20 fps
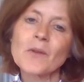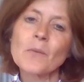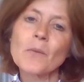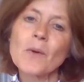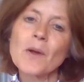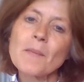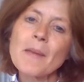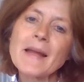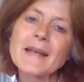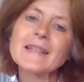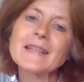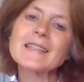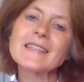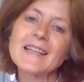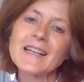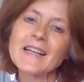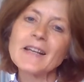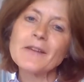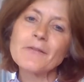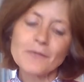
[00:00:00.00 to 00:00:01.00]
We're meant
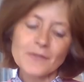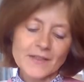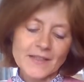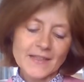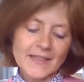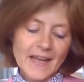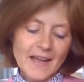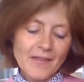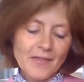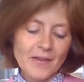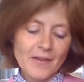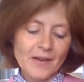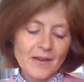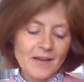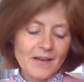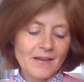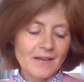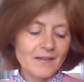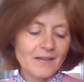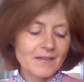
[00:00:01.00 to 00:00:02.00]
to live
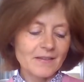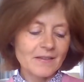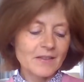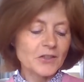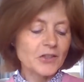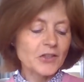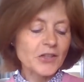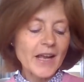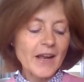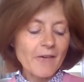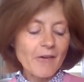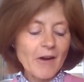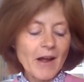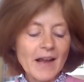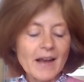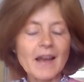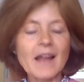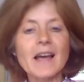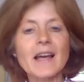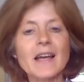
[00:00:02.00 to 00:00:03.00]
together, to share
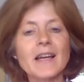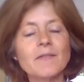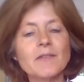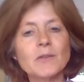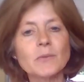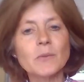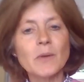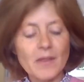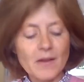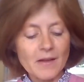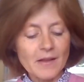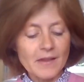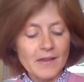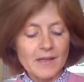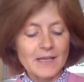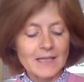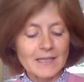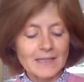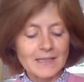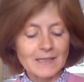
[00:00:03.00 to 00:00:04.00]
our lives with
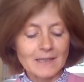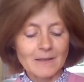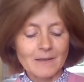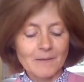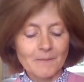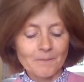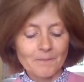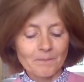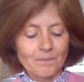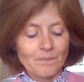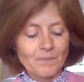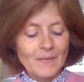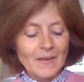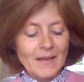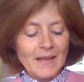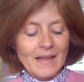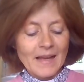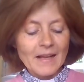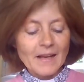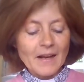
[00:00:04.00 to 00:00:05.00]
others.
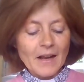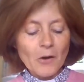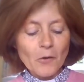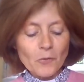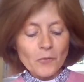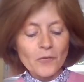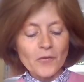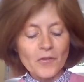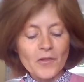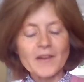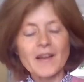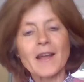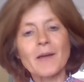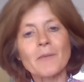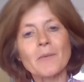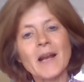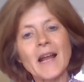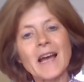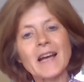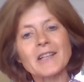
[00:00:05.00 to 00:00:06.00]
And I long for the day
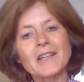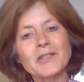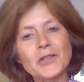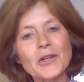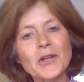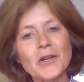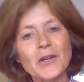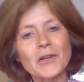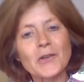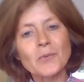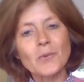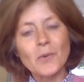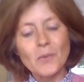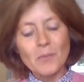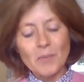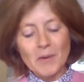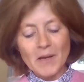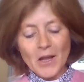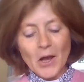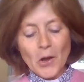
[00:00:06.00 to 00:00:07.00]
when our church will
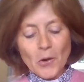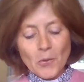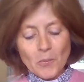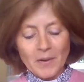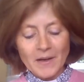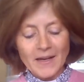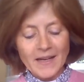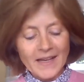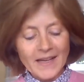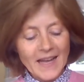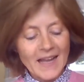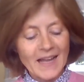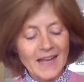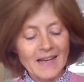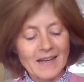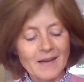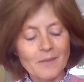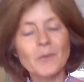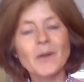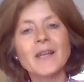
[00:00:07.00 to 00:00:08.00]
be open
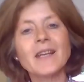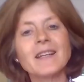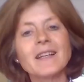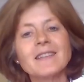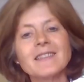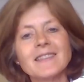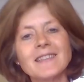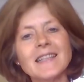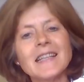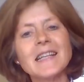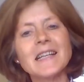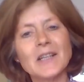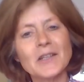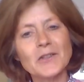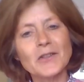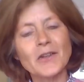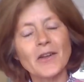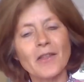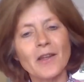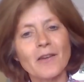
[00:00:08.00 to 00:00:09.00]
again and we can see
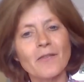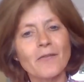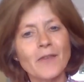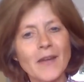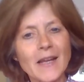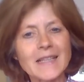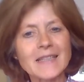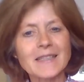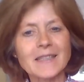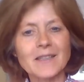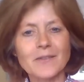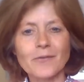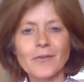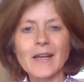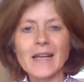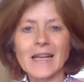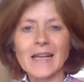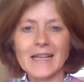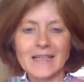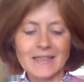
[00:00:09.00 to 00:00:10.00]
each other face to
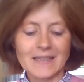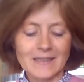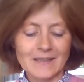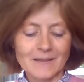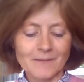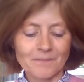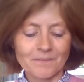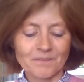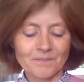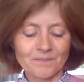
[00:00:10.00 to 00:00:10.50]
face.